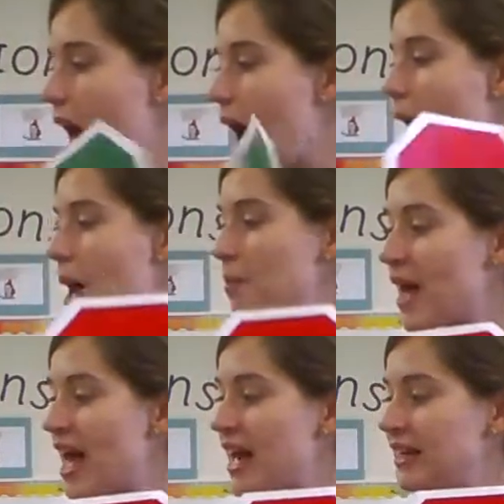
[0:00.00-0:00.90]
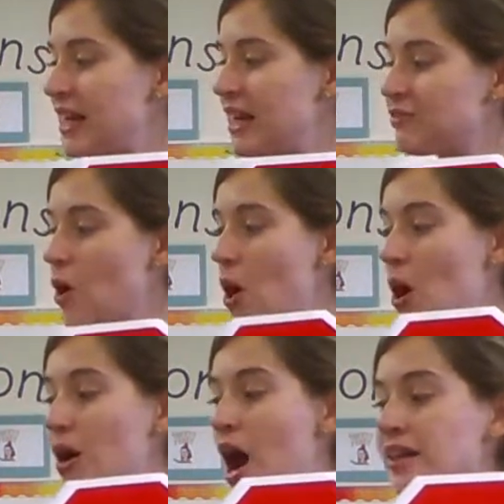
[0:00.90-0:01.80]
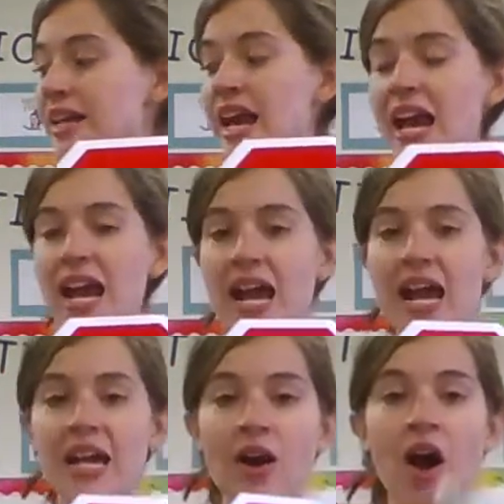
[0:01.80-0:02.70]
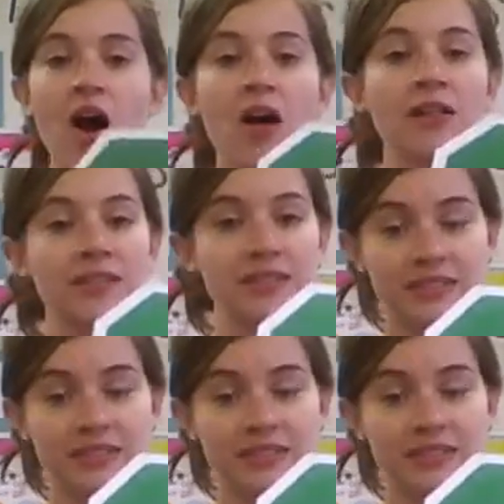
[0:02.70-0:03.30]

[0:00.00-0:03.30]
a penny for a needle.